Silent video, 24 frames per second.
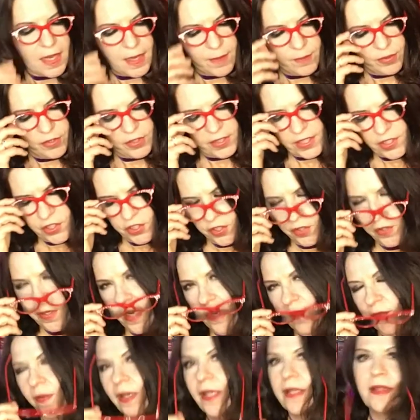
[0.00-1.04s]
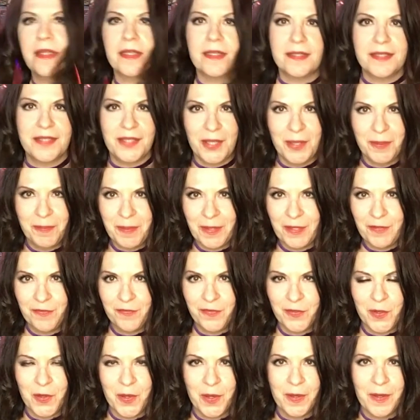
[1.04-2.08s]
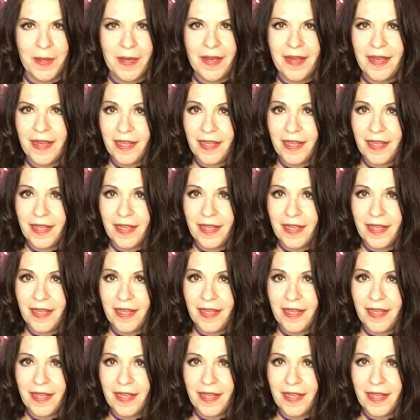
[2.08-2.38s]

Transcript: I'm pretty sure I read this before.